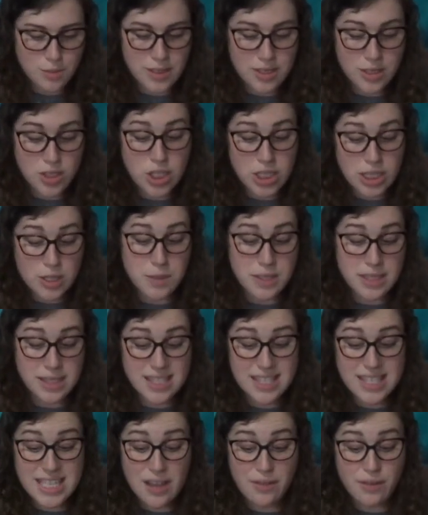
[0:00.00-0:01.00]
she'd been
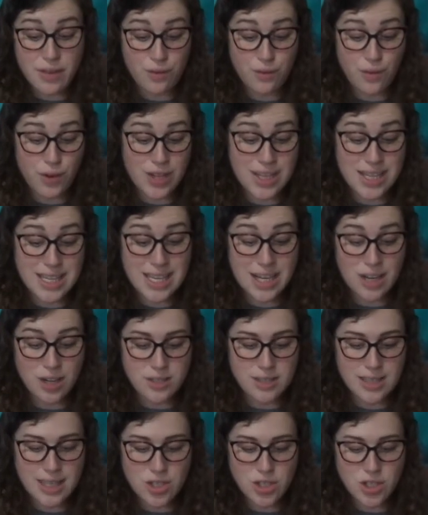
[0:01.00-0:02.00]
saving for
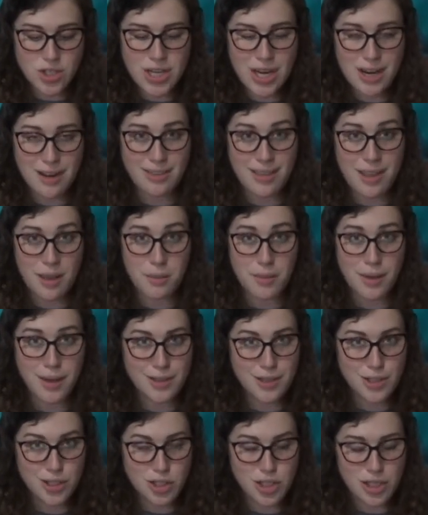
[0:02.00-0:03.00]
years and shared them
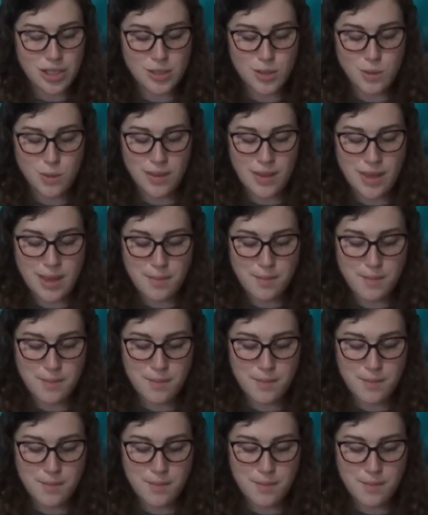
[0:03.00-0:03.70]
just with him.